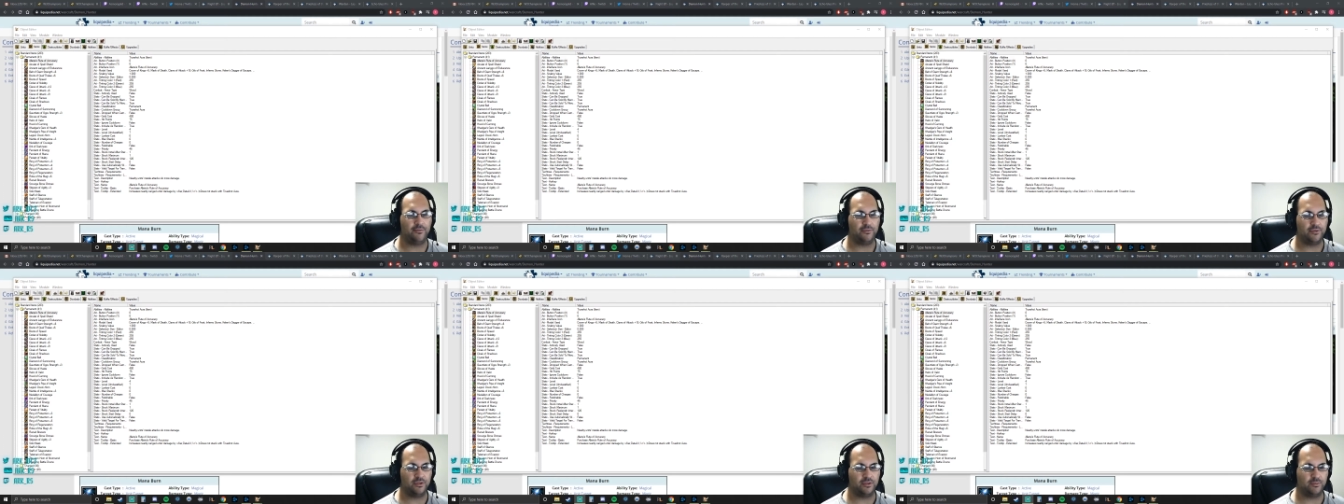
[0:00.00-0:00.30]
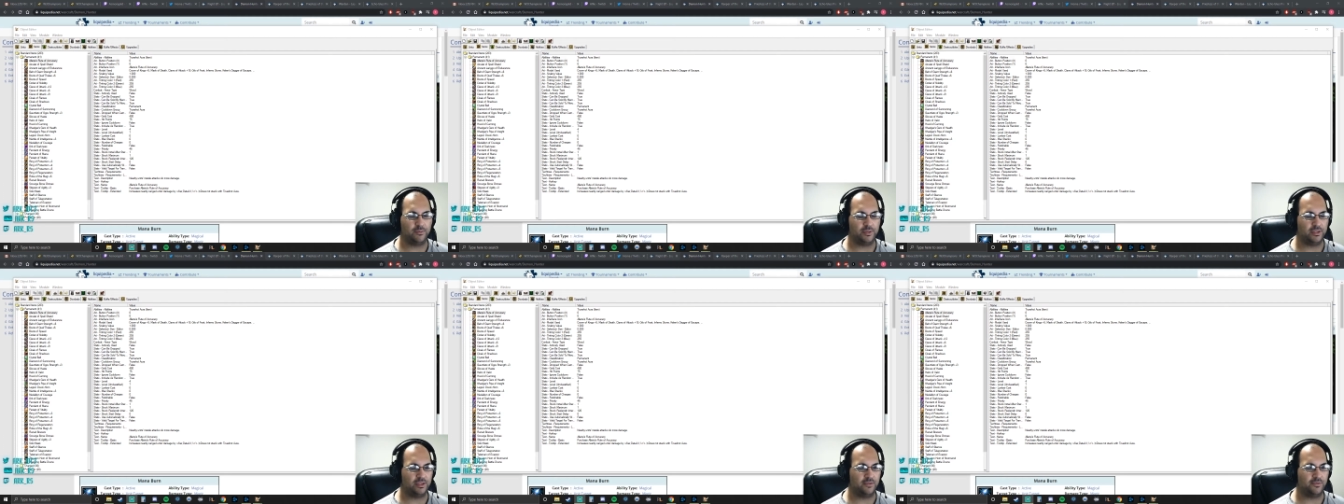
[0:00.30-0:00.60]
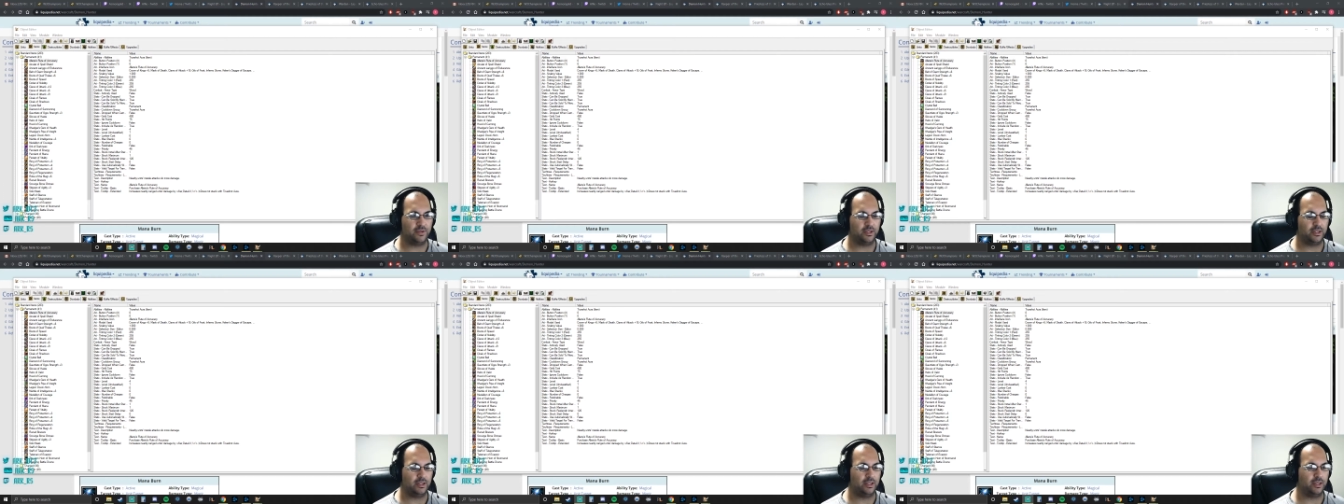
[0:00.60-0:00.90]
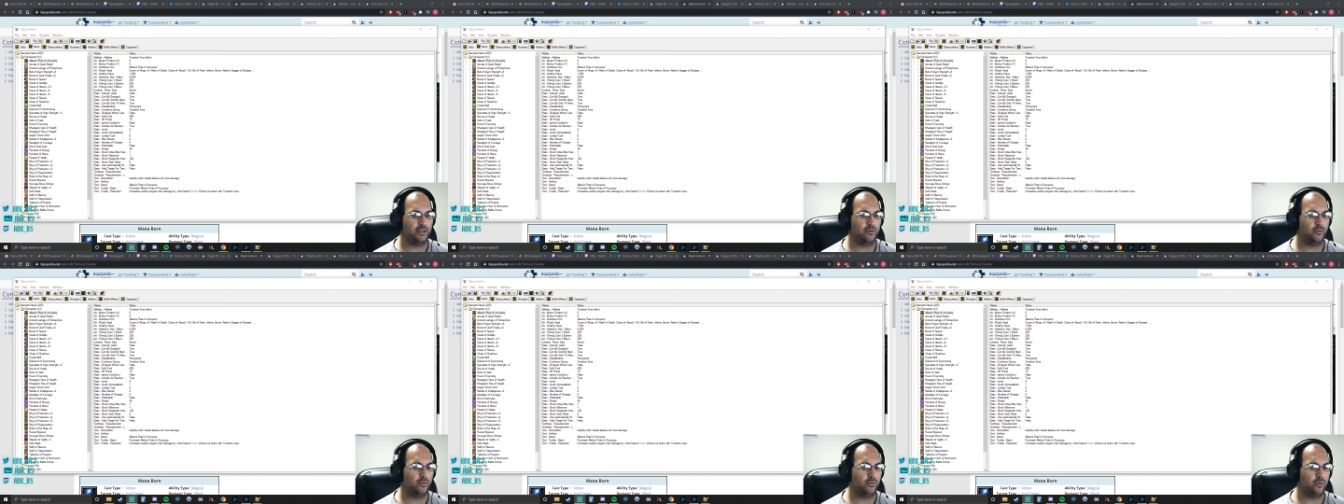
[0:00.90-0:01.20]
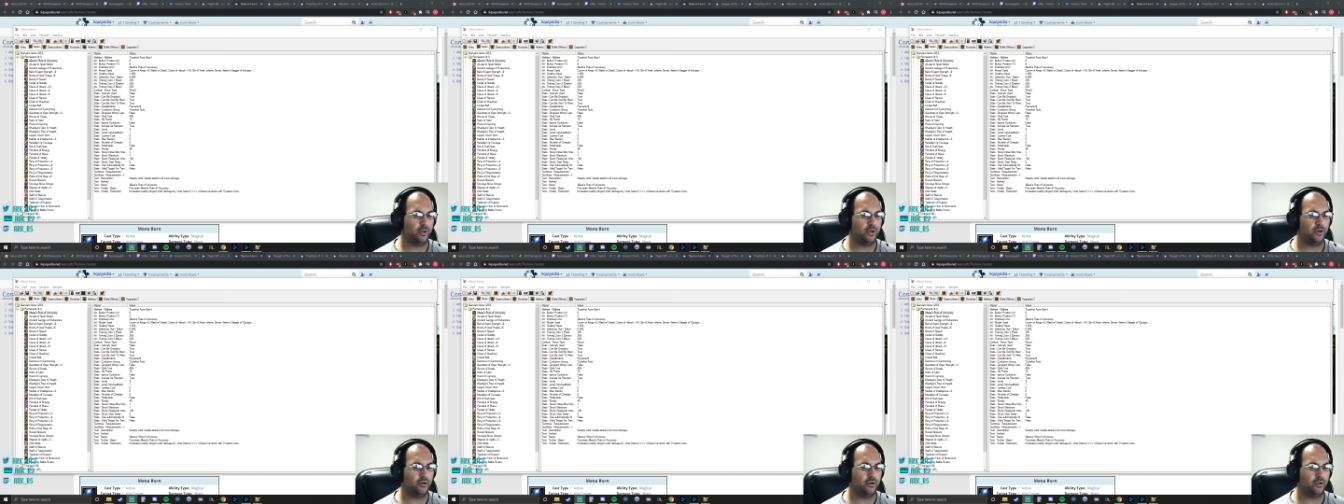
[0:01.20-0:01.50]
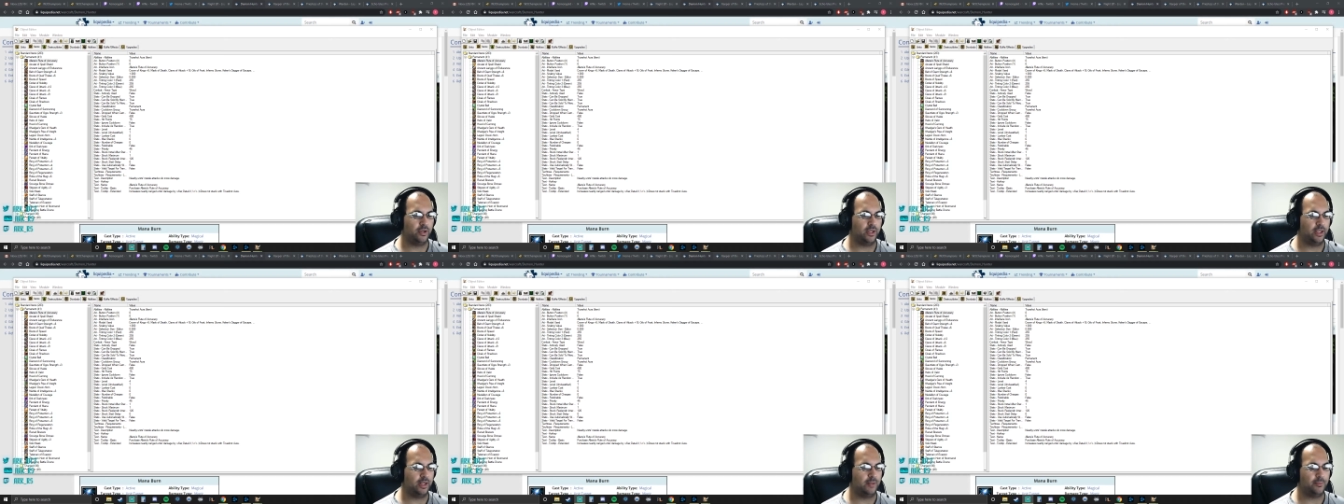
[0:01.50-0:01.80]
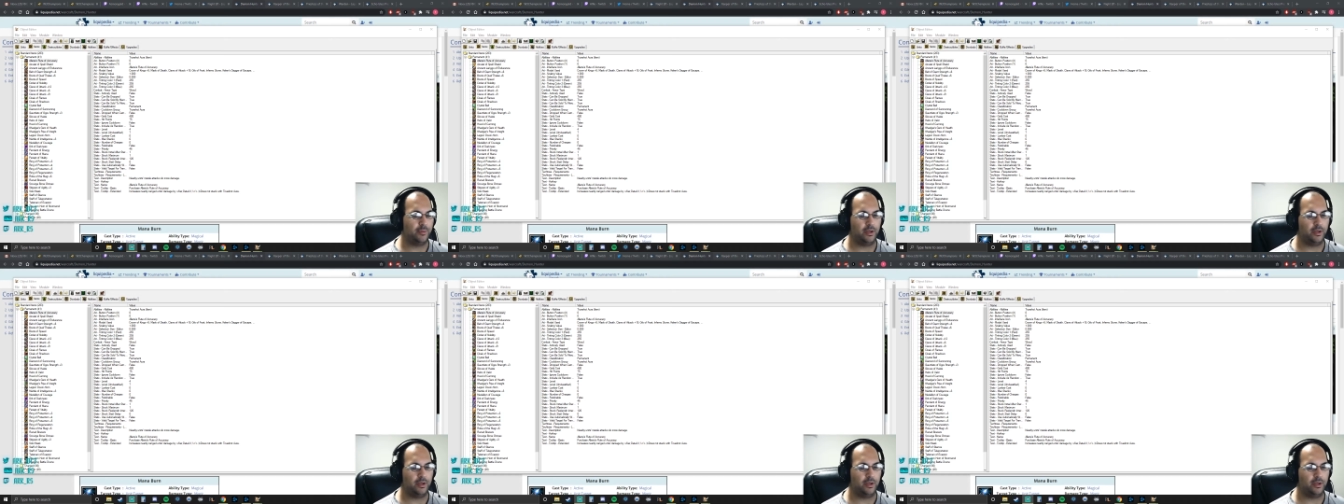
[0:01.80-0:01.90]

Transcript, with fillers: specifically where you can get it.